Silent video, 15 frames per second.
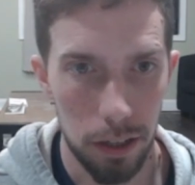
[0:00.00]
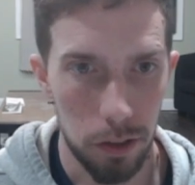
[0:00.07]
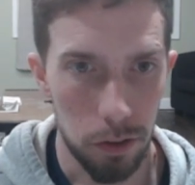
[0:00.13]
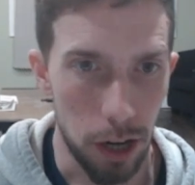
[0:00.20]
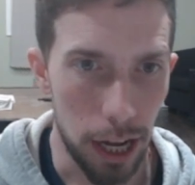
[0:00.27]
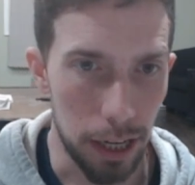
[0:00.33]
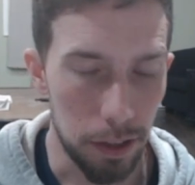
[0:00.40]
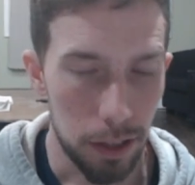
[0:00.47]

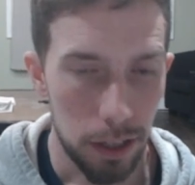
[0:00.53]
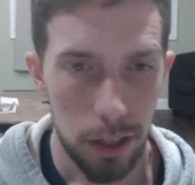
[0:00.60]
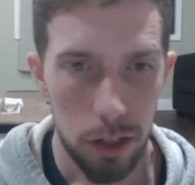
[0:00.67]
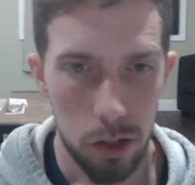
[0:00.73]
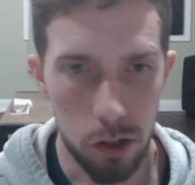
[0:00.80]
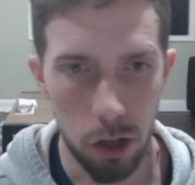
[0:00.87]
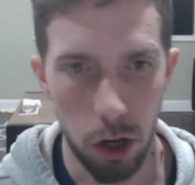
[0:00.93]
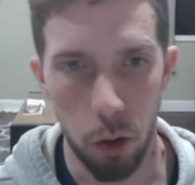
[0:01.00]
right?
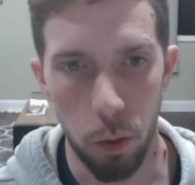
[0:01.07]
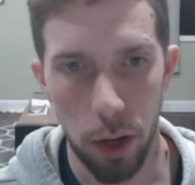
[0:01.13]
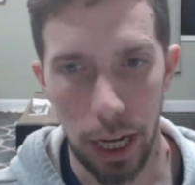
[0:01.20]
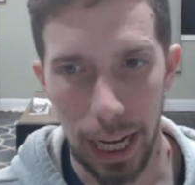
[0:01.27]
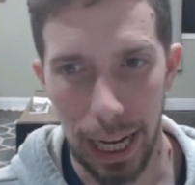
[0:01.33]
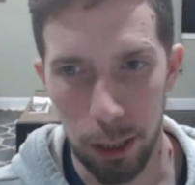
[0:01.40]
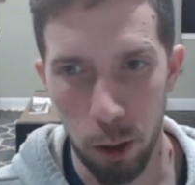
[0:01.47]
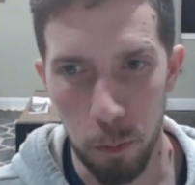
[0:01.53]
So
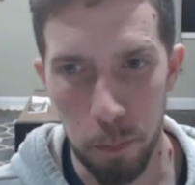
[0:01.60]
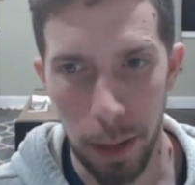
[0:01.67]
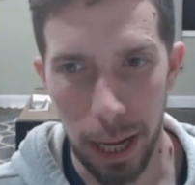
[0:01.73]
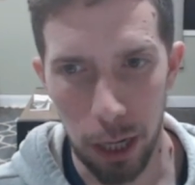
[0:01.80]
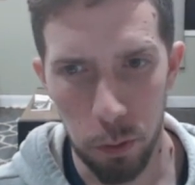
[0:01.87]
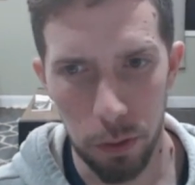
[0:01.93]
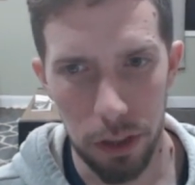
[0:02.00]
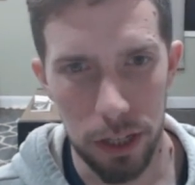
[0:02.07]
I go
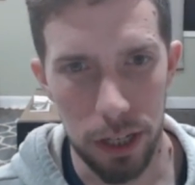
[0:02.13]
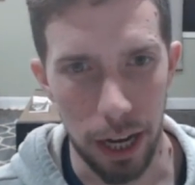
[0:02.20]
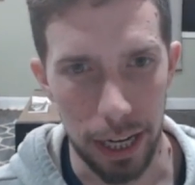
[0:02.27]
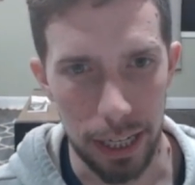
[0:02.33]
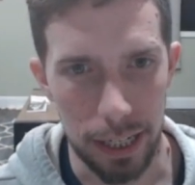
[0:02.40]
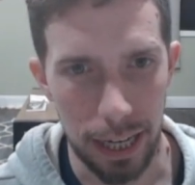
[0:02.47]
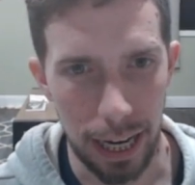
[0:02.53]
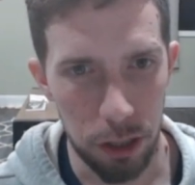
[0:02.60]
back with the
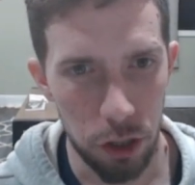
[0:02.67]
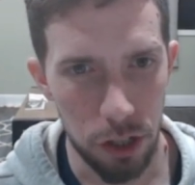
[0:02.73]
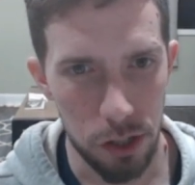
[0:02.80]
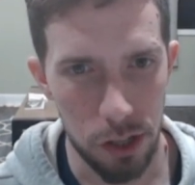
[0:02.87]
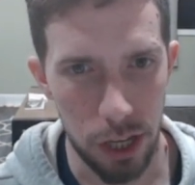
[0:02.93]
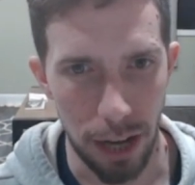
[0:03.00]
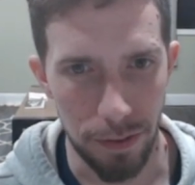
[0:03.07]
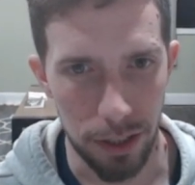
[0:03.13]
knight
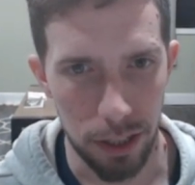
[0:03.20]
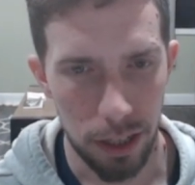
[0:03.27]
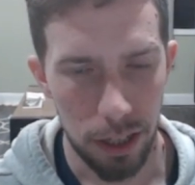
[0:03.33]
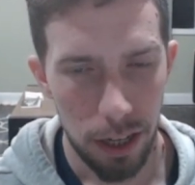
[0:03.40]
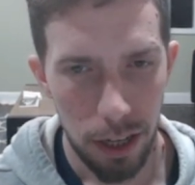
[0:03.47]
g7,